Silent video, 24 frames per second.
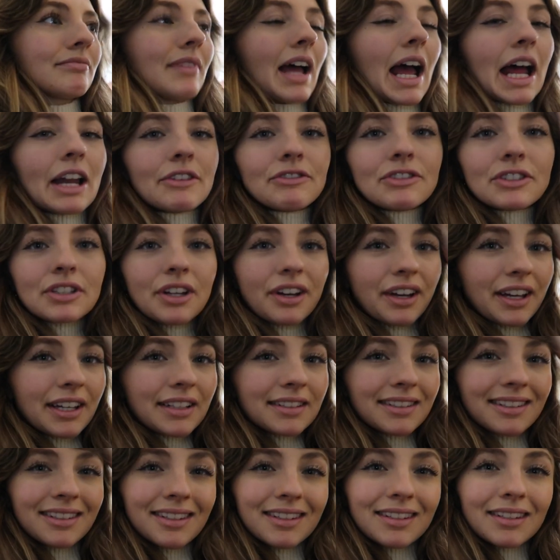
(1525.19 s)

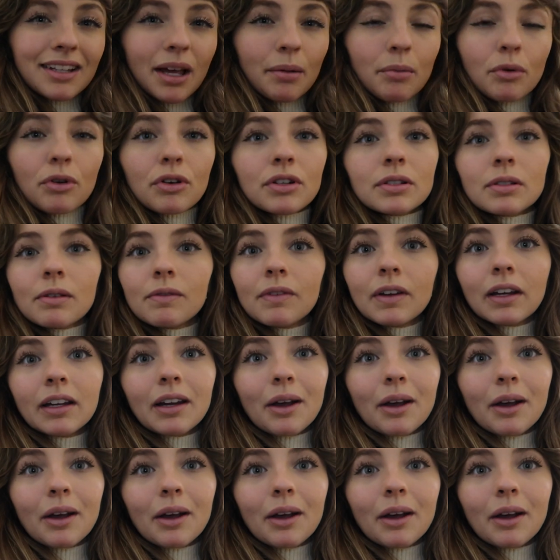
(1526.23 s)
advertised in summer or something,